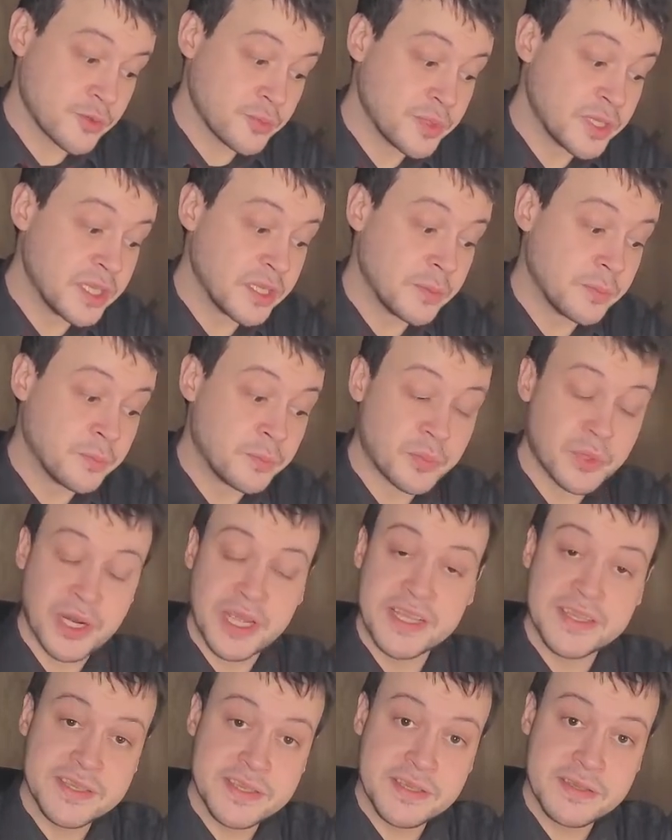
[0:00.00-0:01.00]
to be
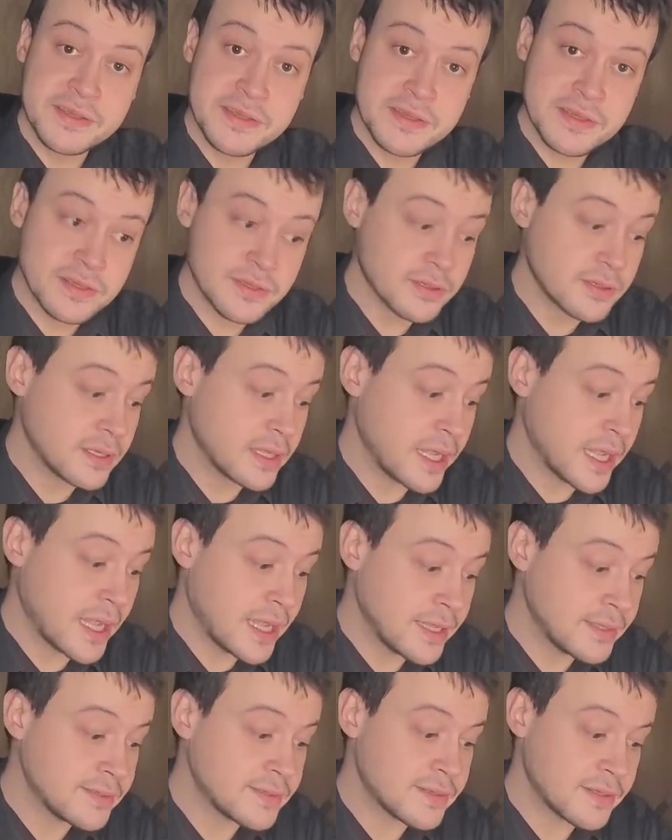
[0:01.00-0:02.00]
present
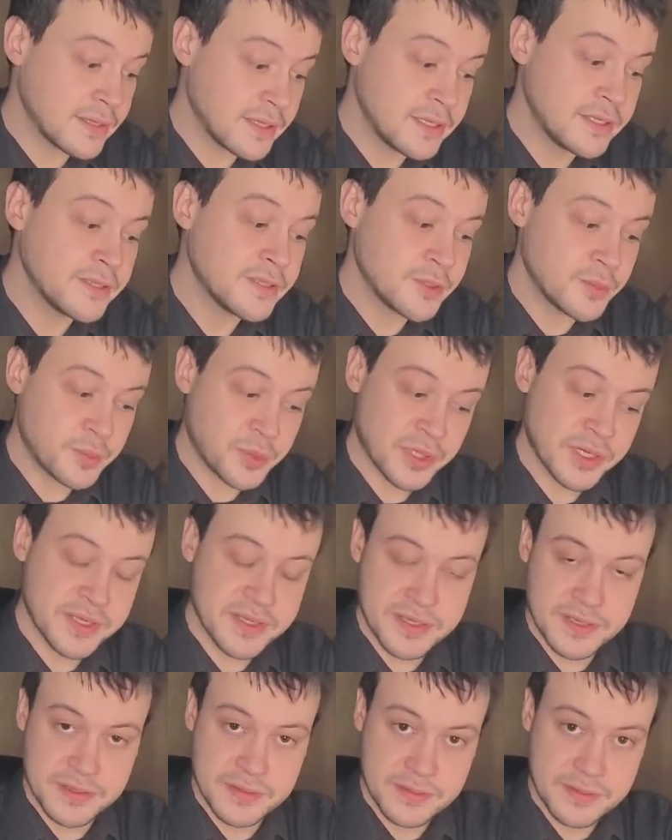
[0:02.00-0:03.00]
and in the
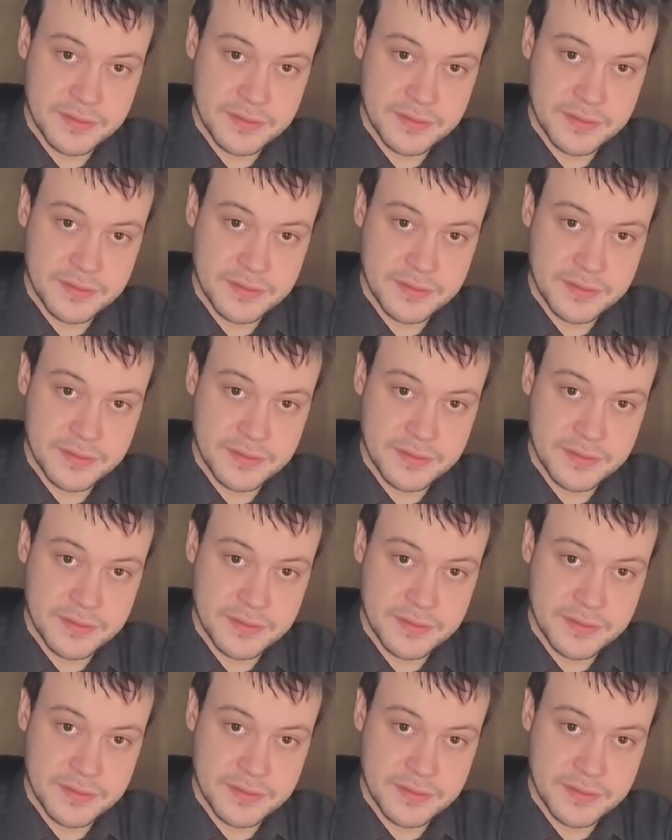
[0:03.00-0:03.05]
present.